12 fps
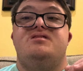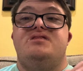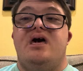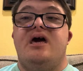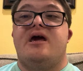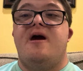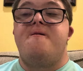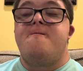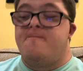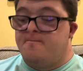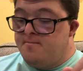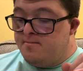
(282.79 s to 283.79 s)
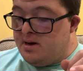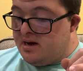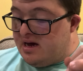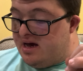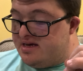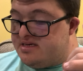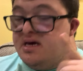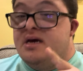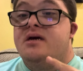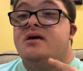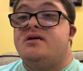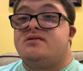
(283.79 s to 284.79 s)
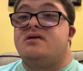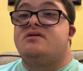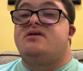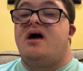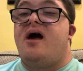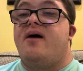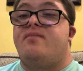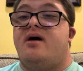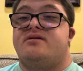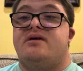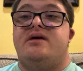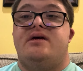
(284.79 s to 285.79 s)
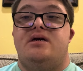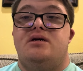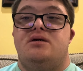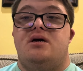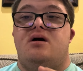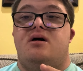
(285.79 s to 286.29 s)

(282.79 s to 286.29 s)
Thank you, because EC Dame actually